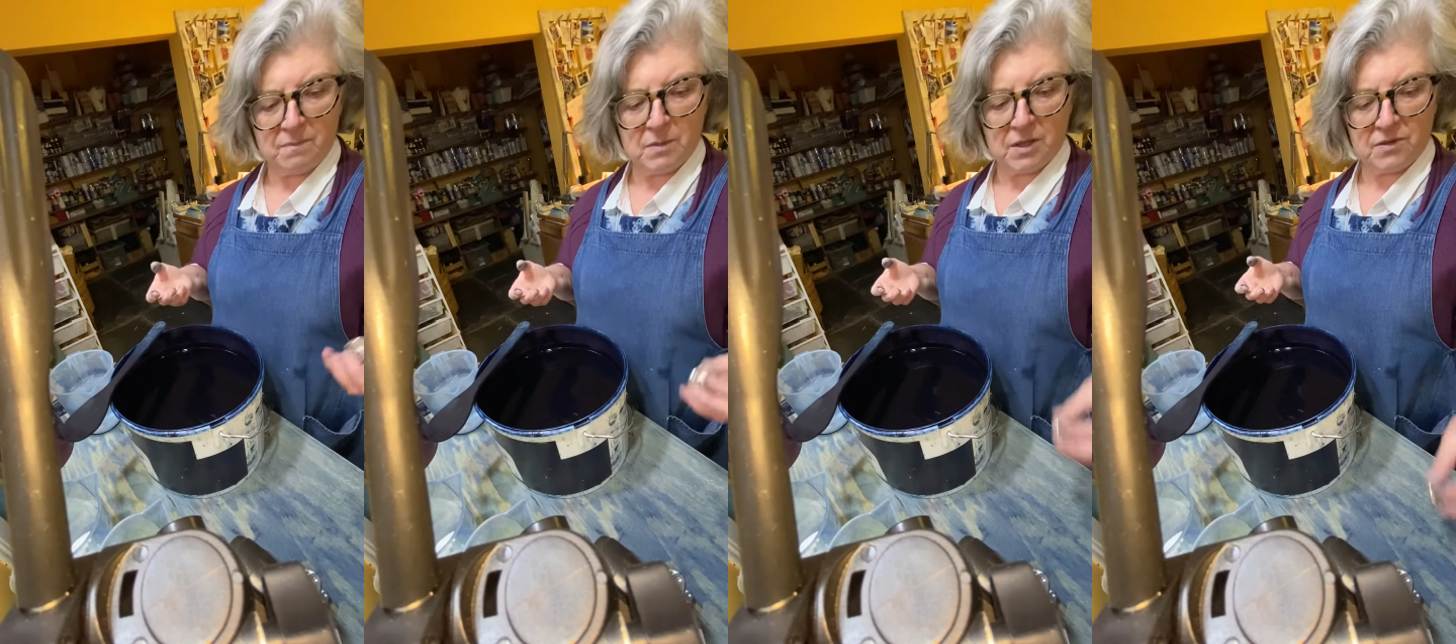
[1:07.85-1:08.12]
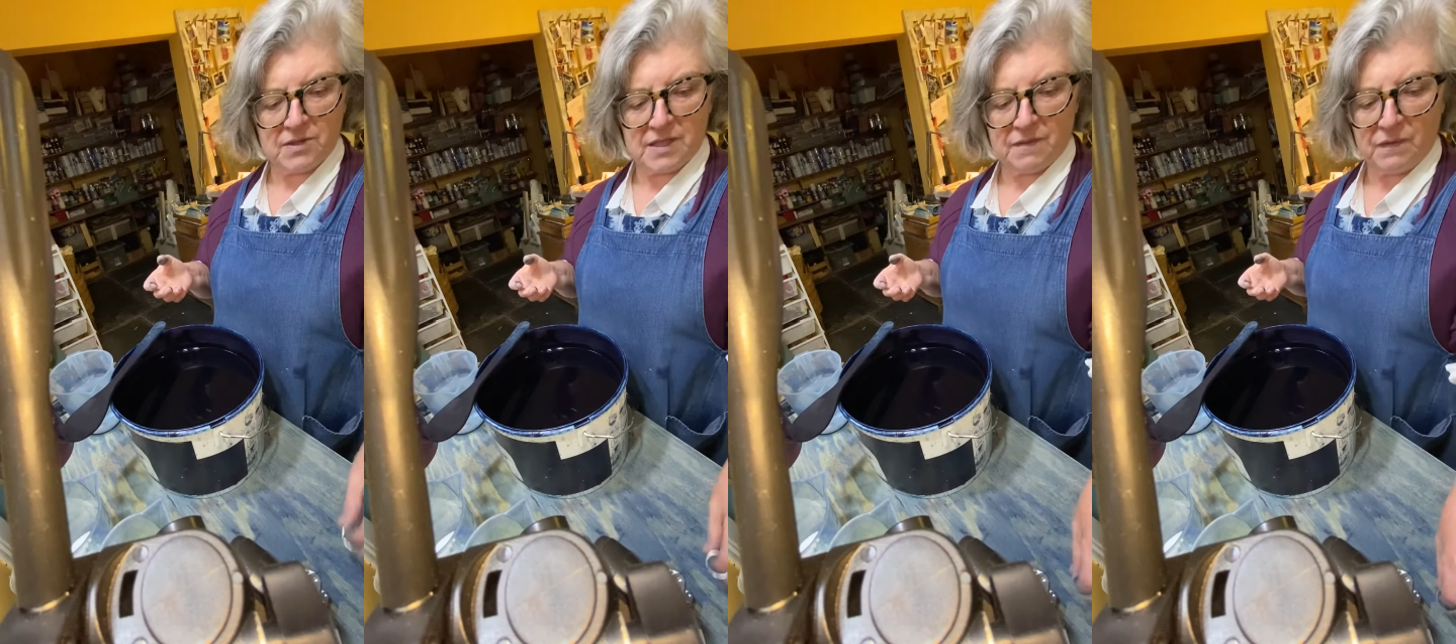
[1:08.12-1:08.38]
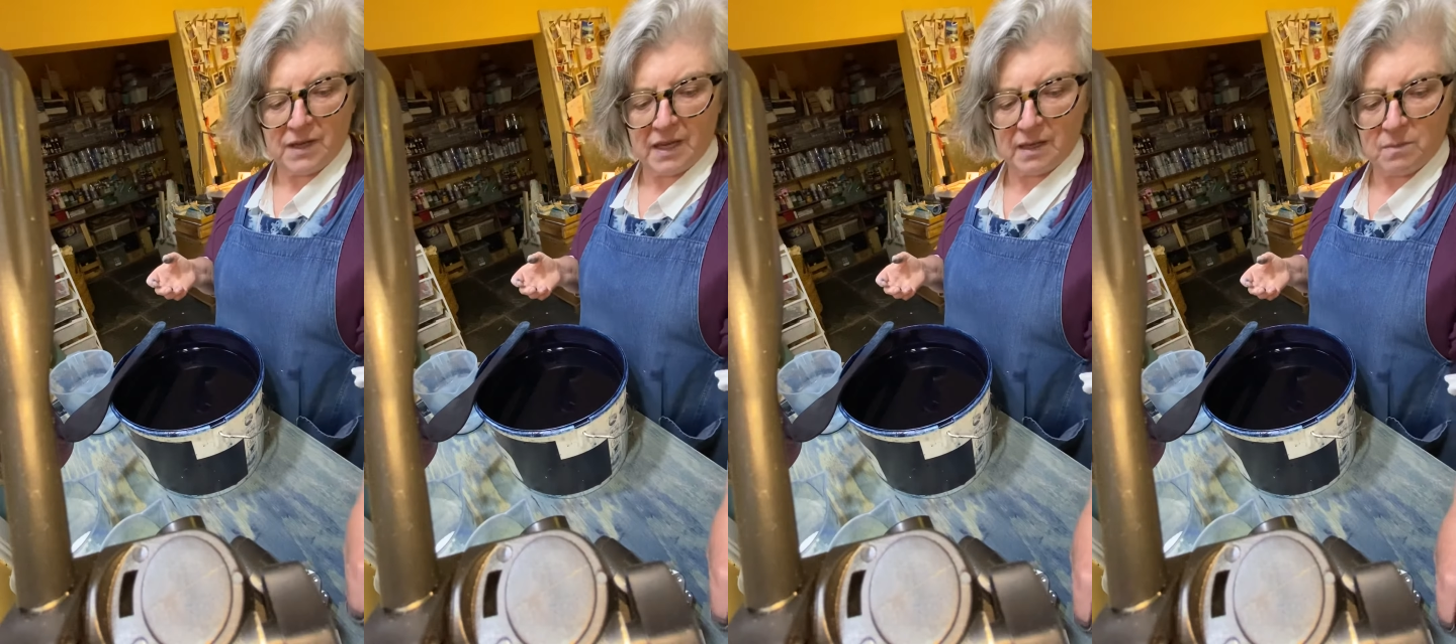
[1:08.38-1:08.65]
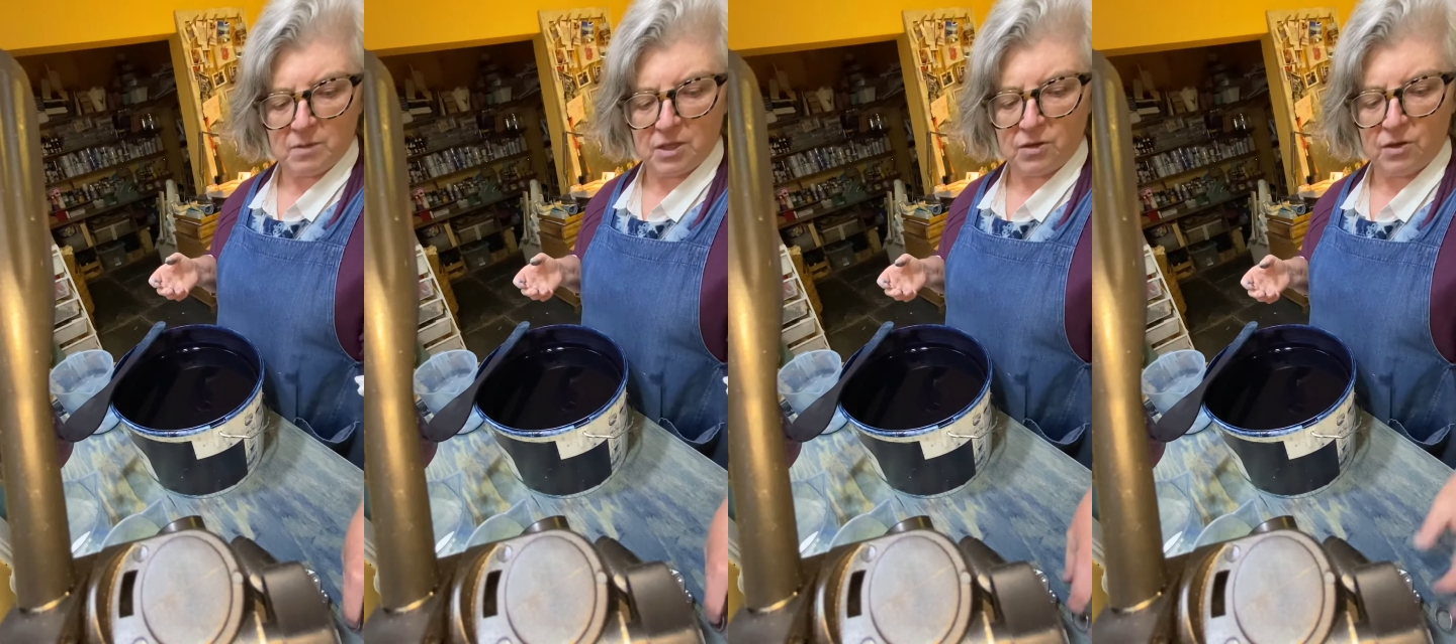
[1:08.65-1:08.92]
because if like
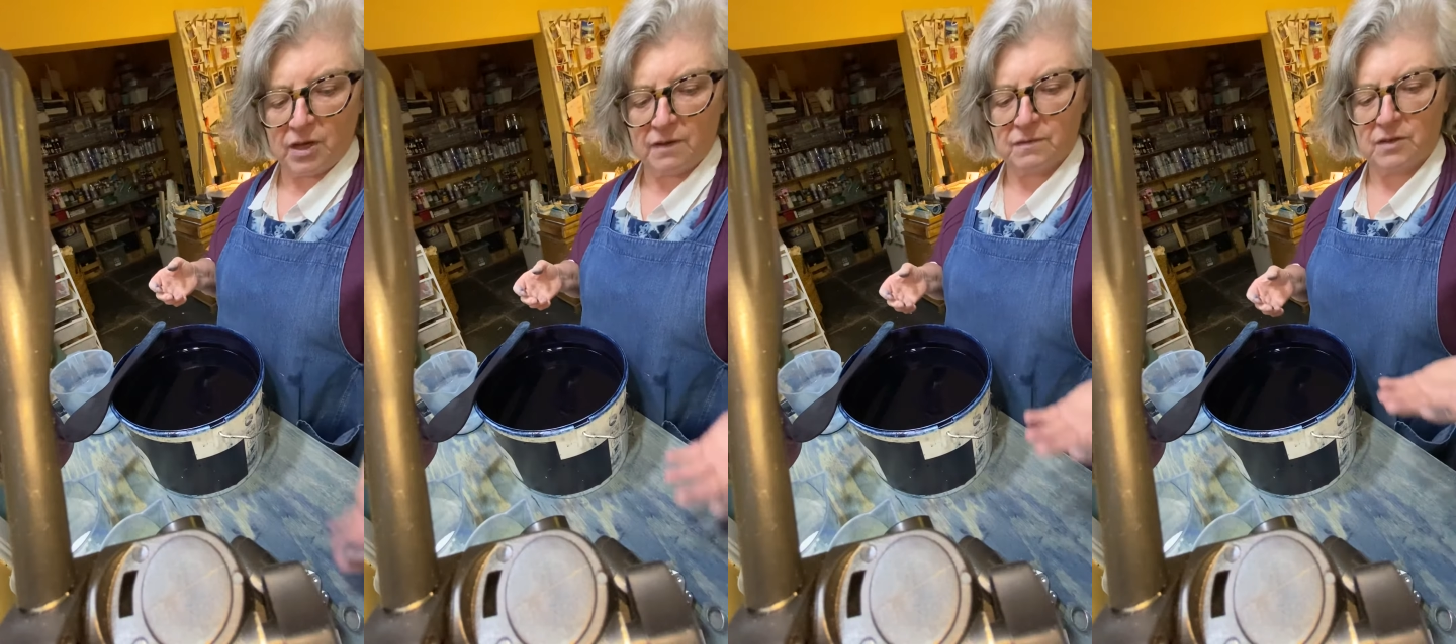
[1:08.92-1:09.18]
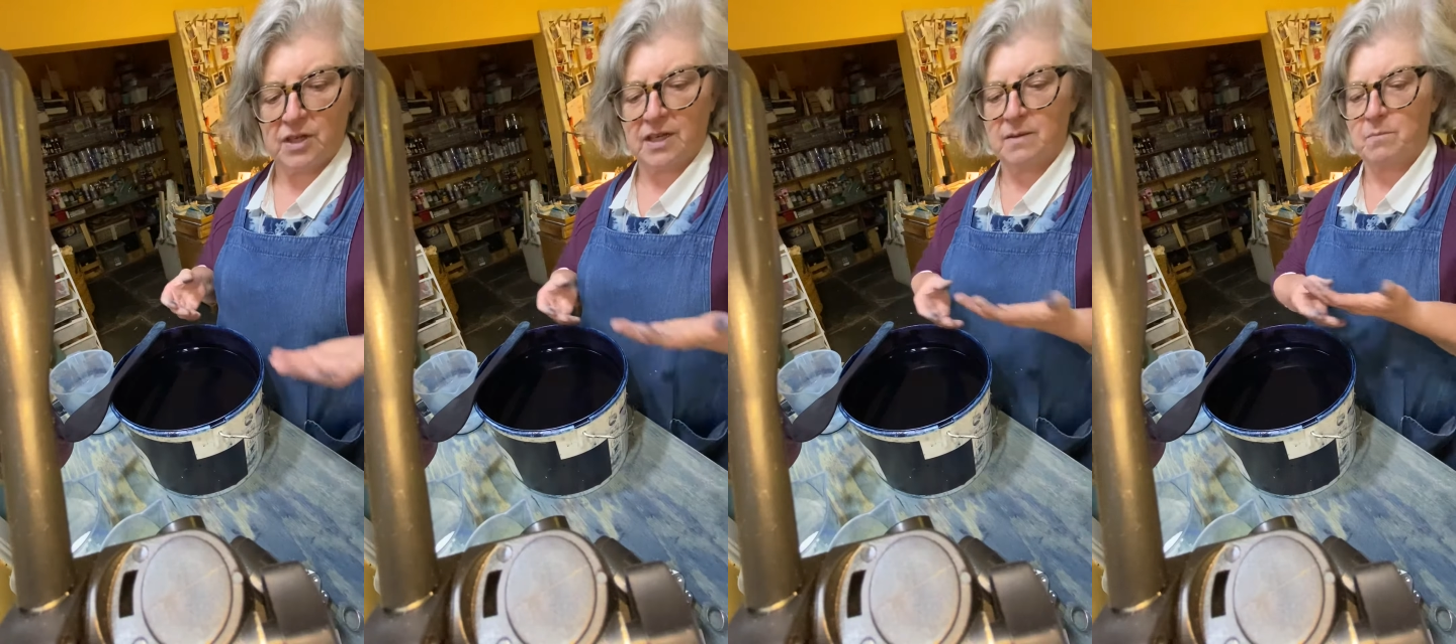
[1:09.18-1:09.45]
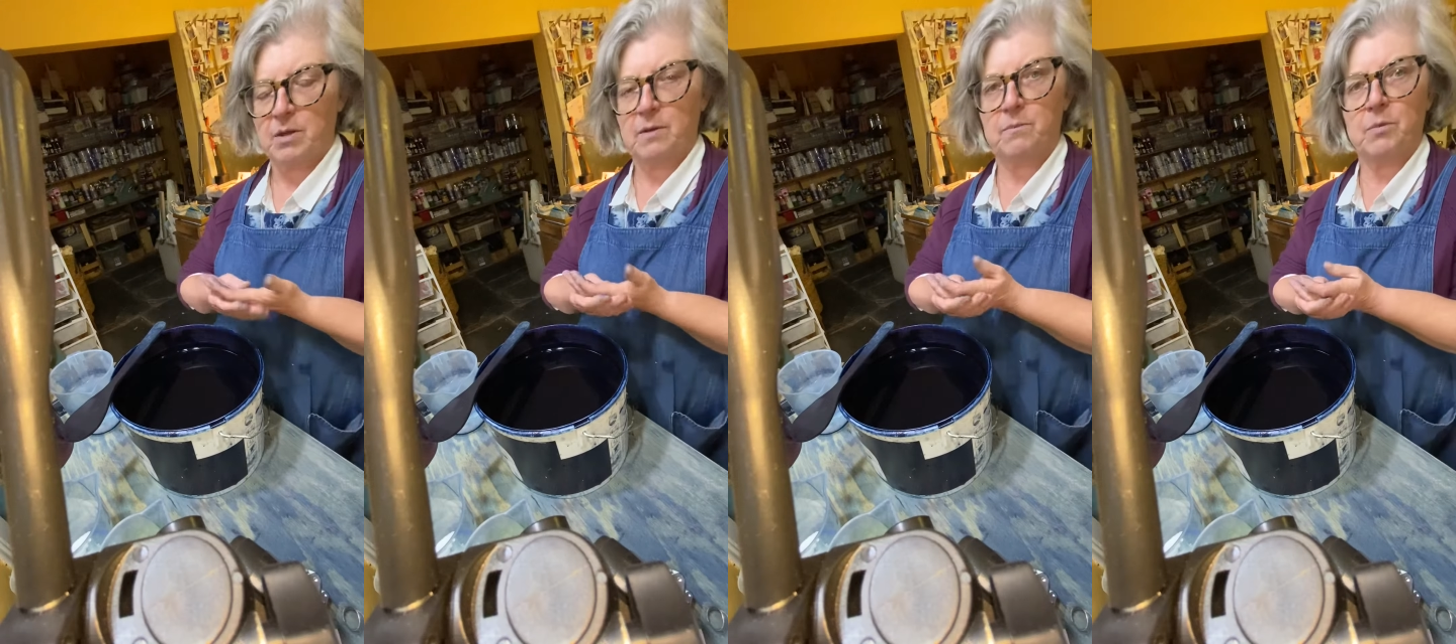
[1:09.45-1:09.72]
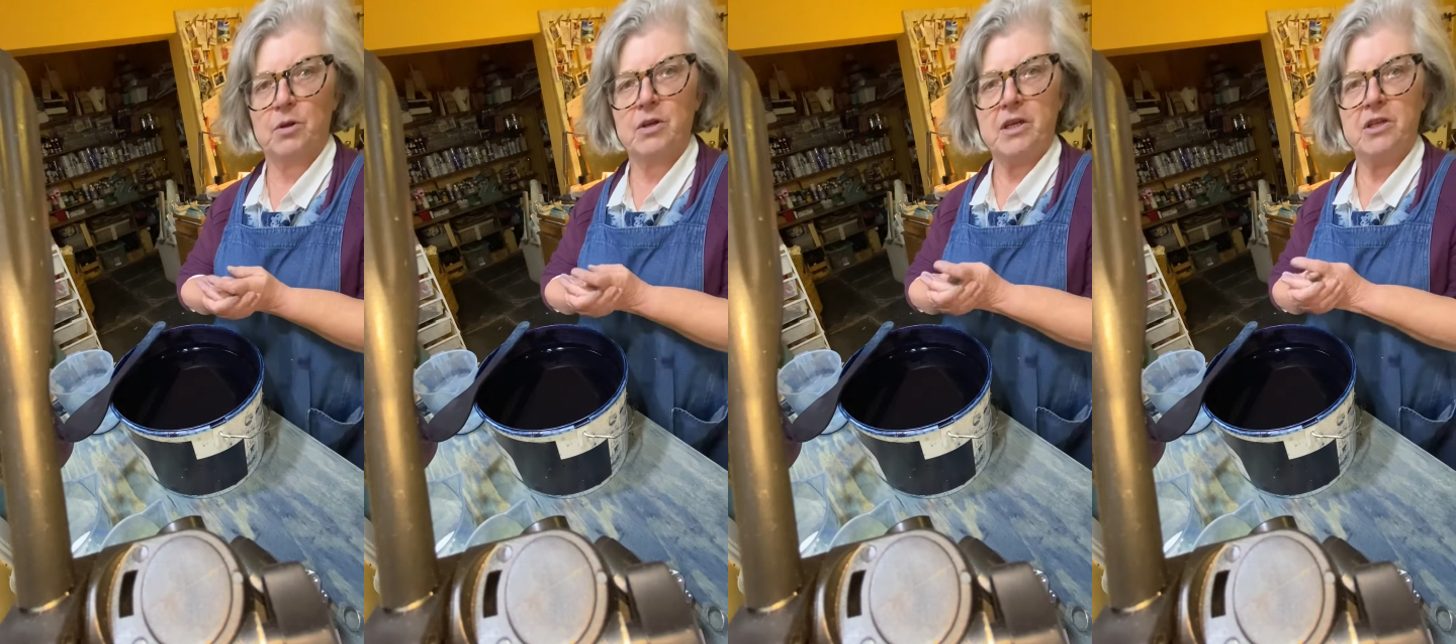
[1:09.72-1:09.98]
me you have great big
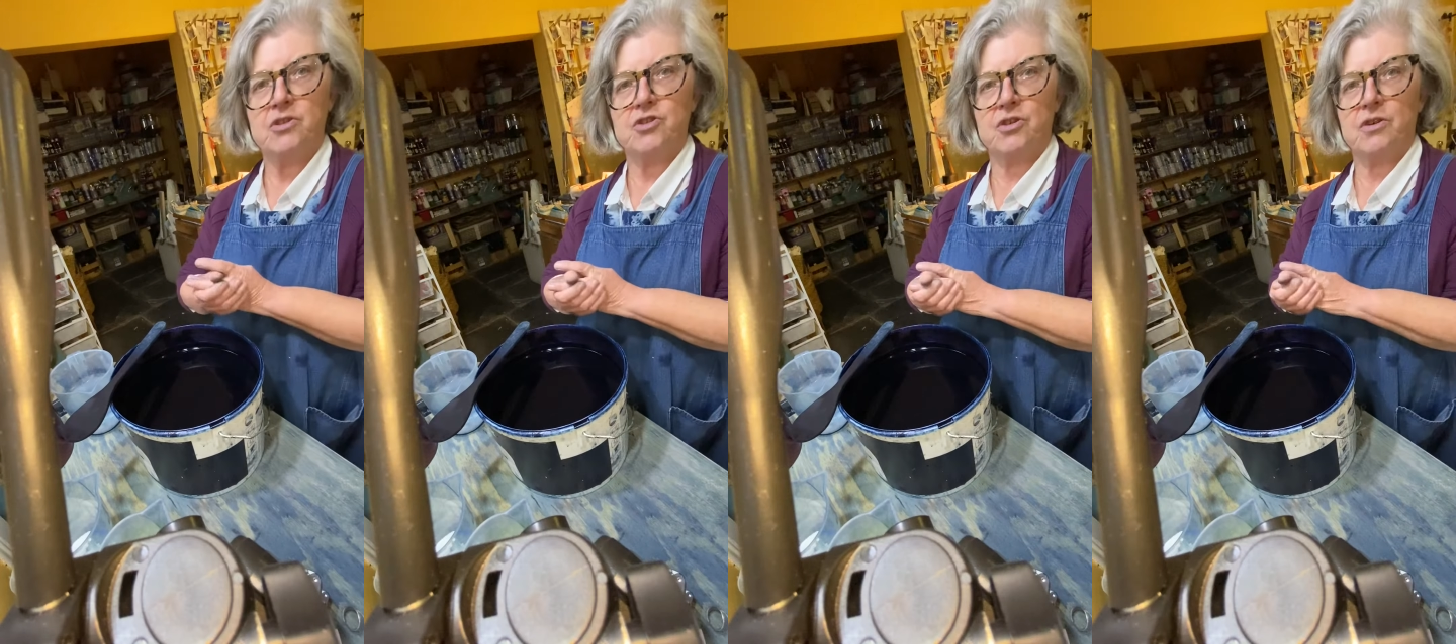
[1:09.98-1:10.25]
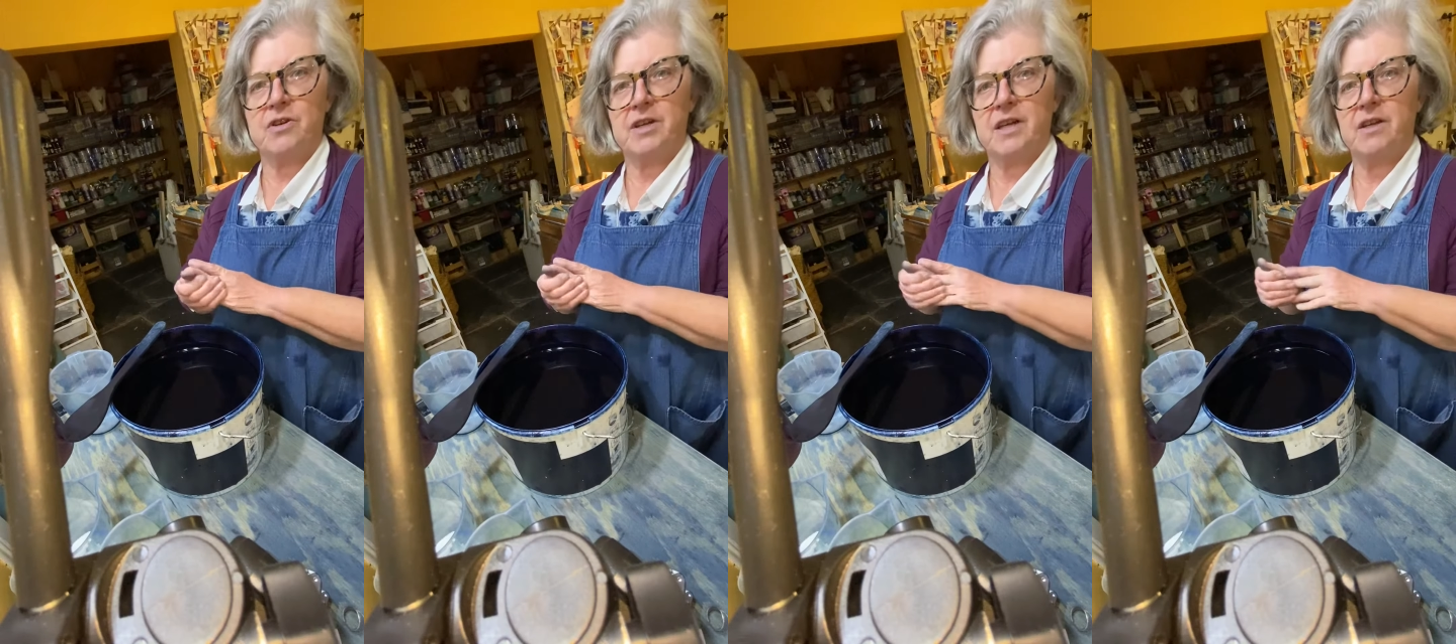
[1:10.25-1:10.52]
bulky jewelry,